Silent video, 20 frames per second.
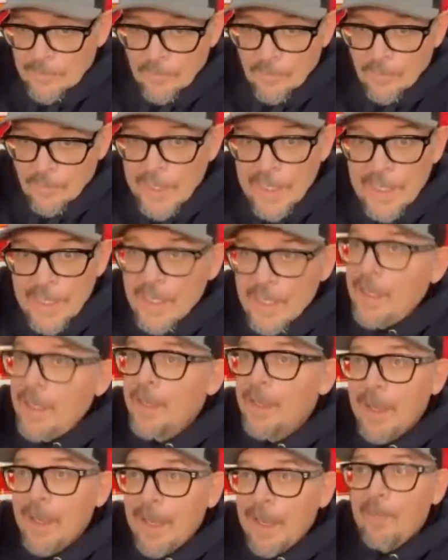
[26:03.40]
we
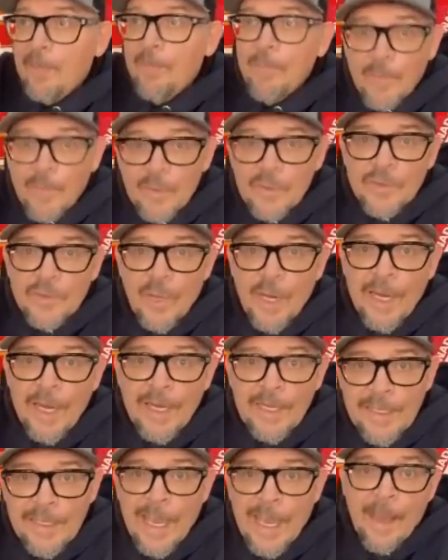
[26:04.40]

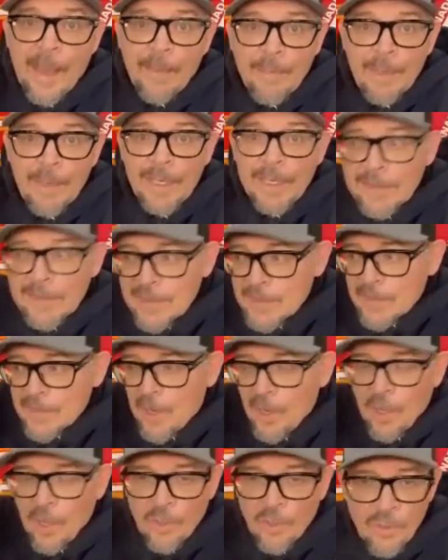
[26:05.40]
infiltrate cabinets
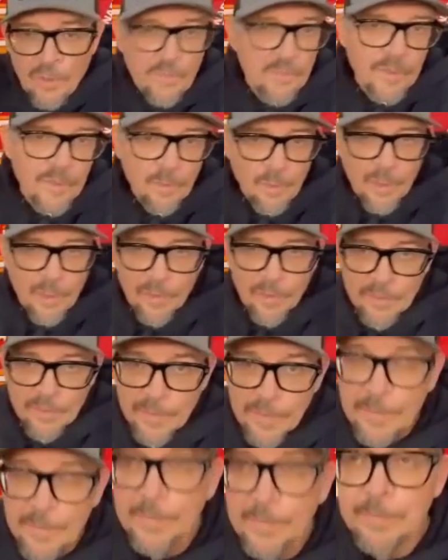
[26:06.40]
all over the world.
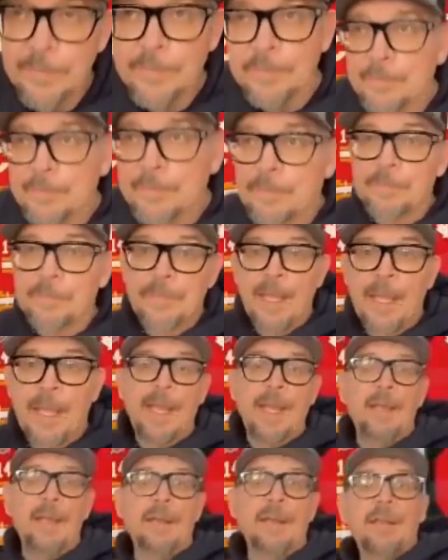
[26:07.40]

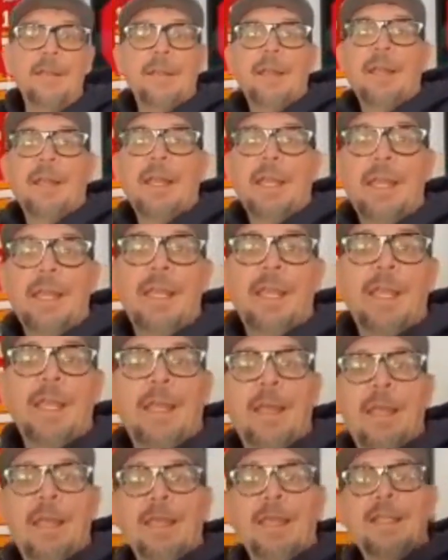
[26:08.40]
And
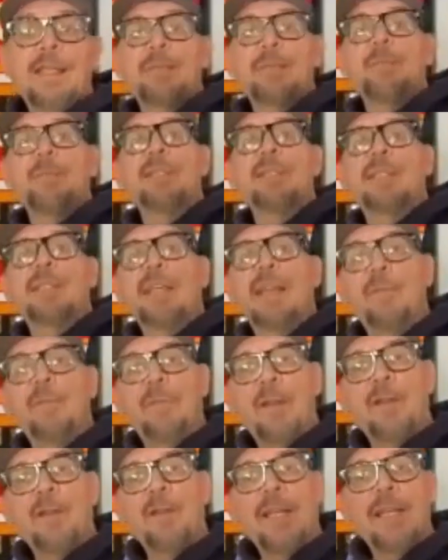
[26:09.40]
he
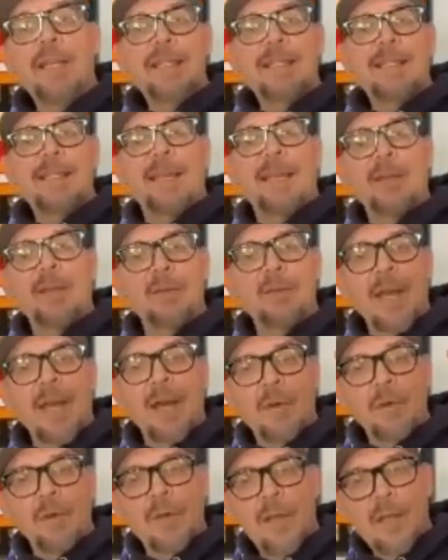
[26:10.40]
specifically singled
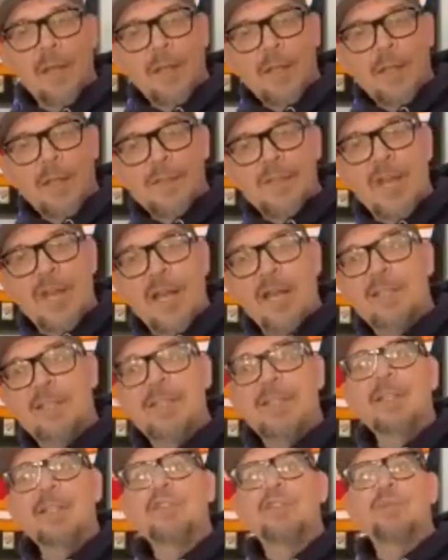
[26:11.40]
out
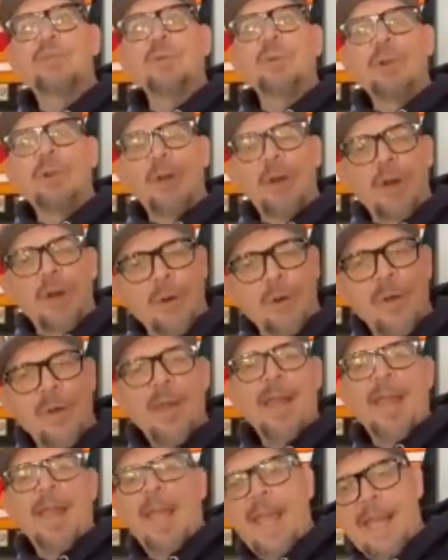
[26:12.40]
Justin Trudeau
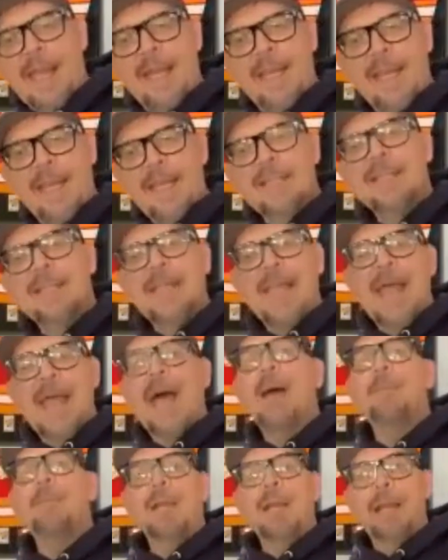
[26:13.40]
and his
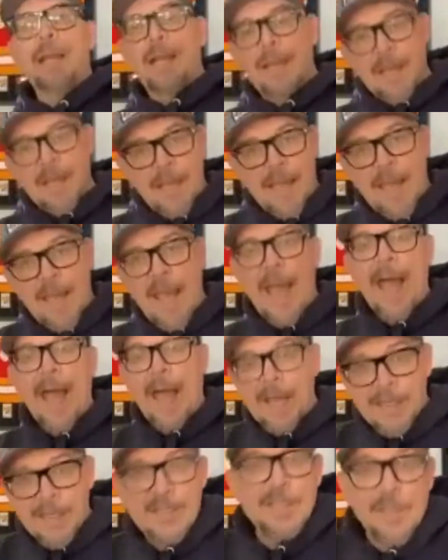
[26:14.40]
cabinet
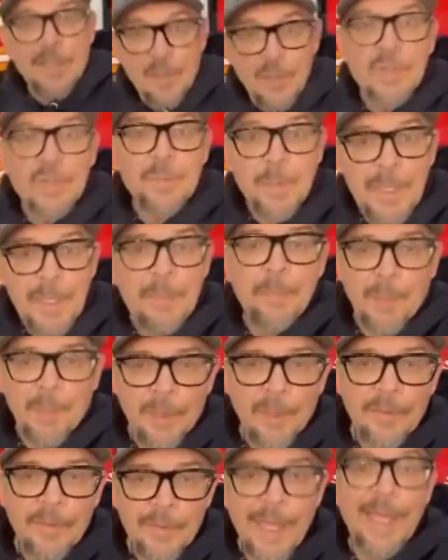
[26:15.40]
as those
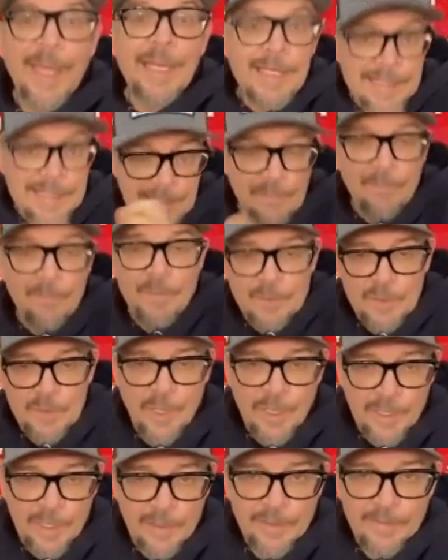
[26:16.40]
people that he's
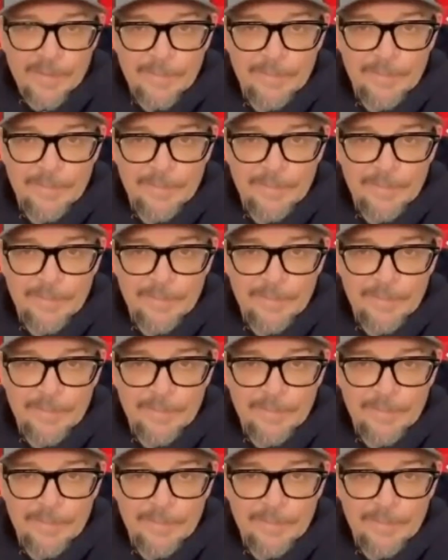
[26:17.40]
infiltrated.